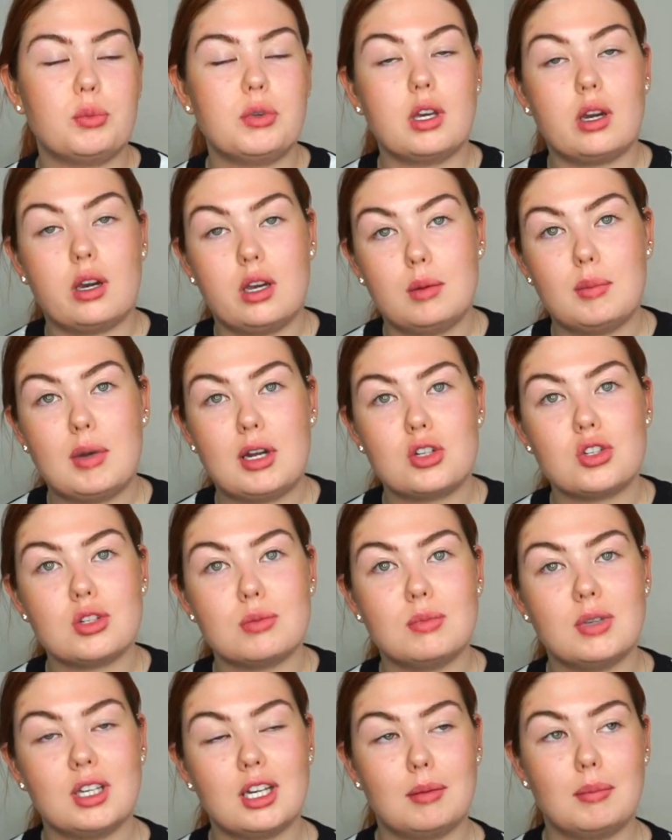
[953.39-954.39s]
You can
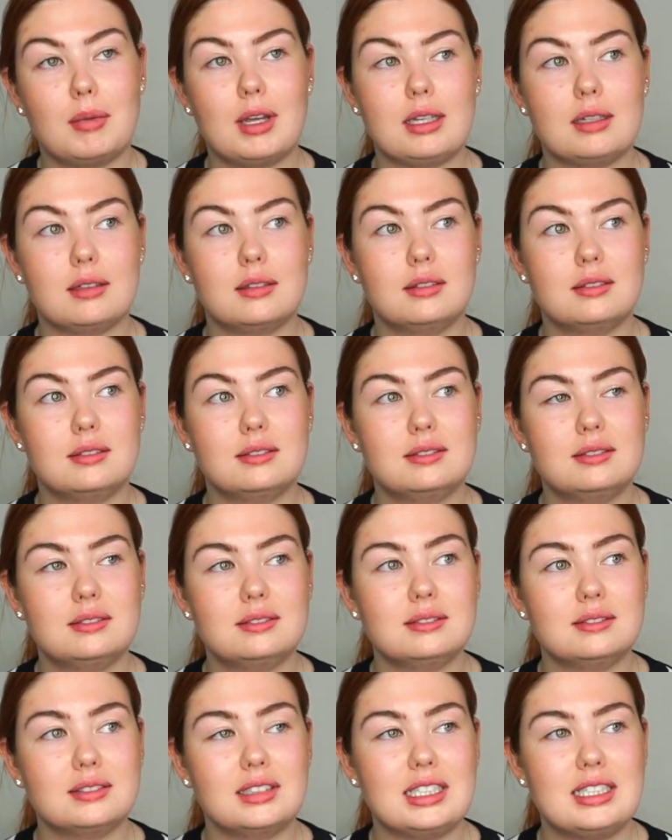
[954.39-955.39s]
imagine me, I'm like,
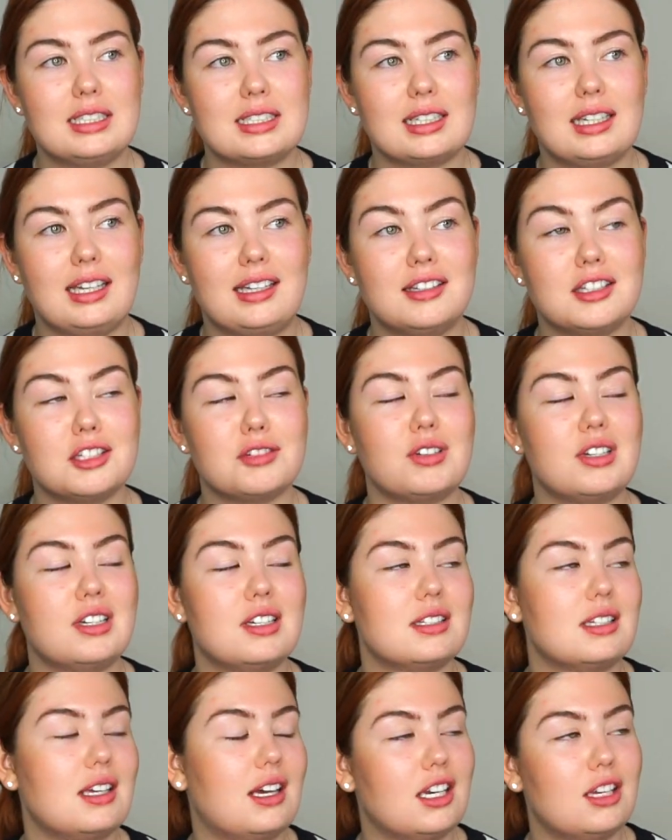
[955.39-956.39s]
oh, I need to cleanse
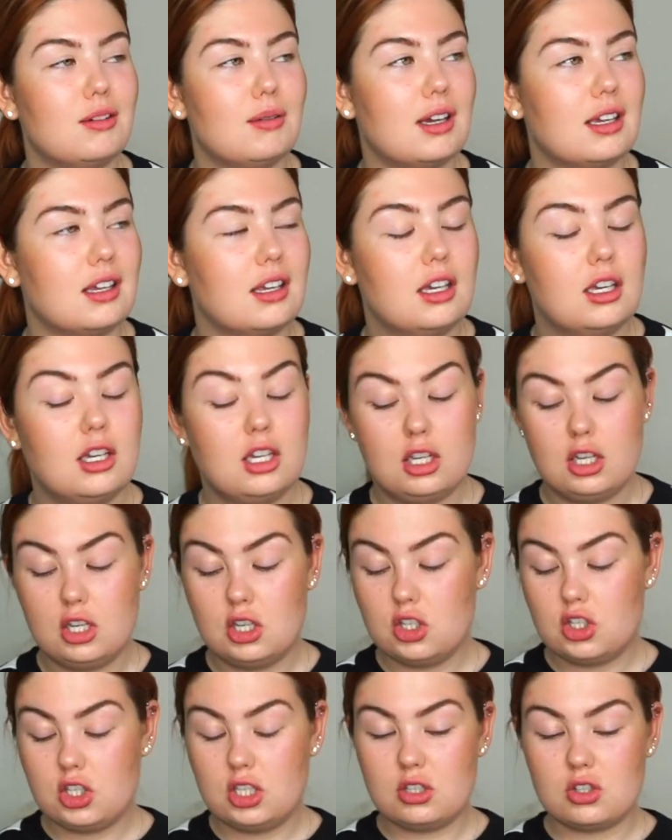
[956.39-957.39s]
first. Anyway,
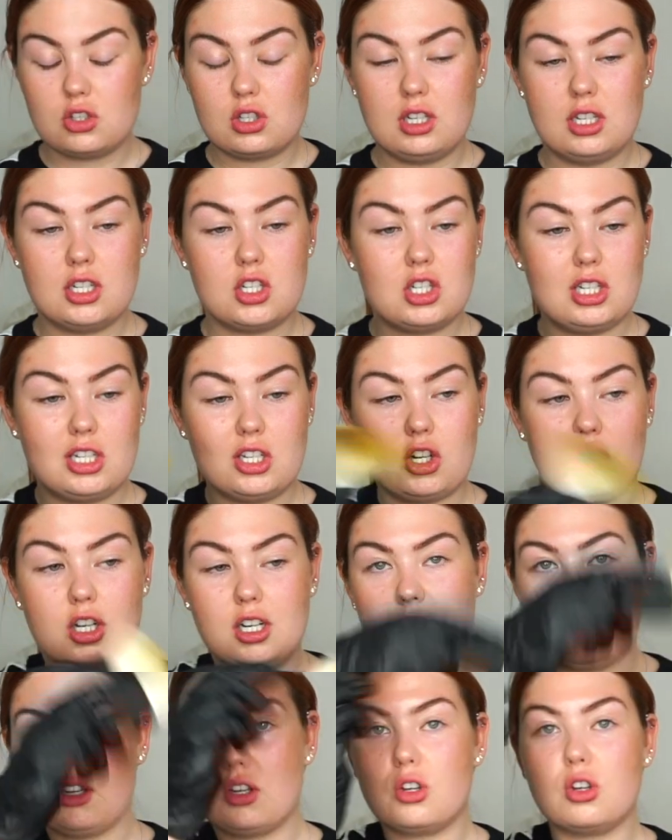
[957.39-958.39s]
she just literally got
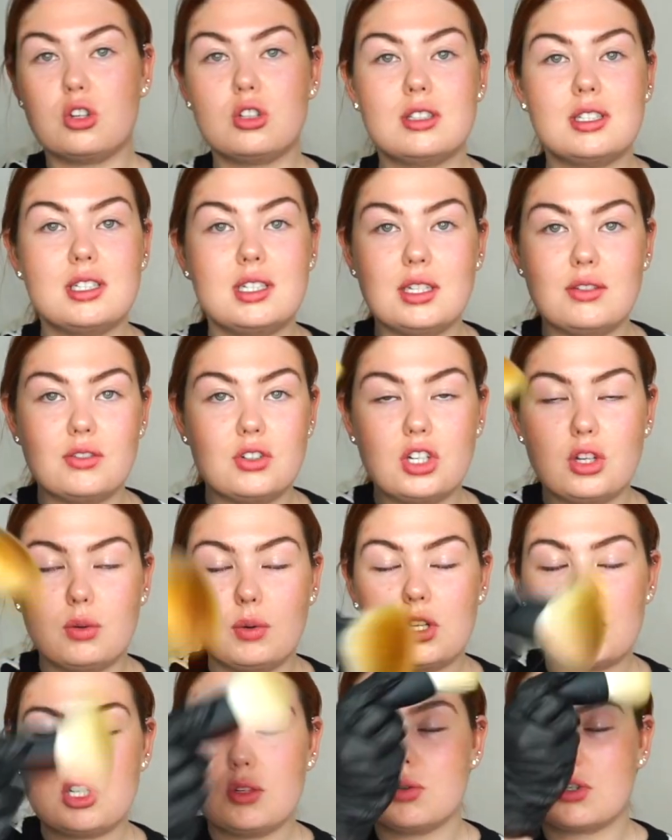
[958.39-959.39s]
it, didn't even know
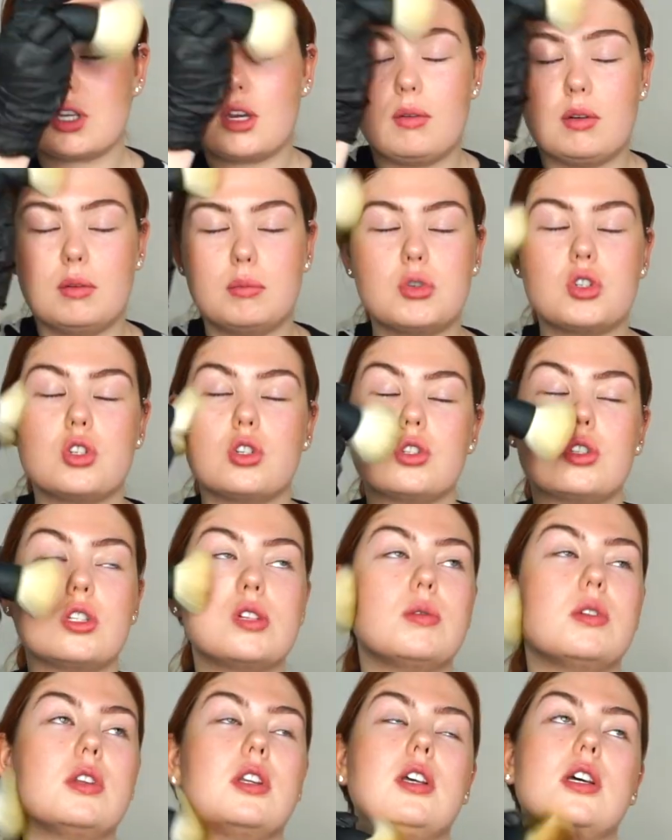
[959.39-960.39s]
where she was going and was just
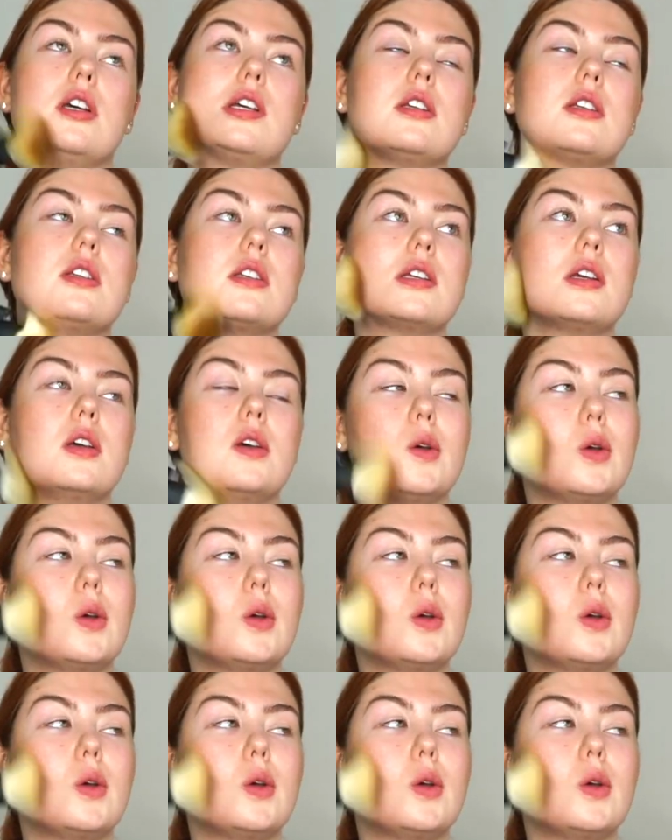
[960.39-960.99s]
doing this.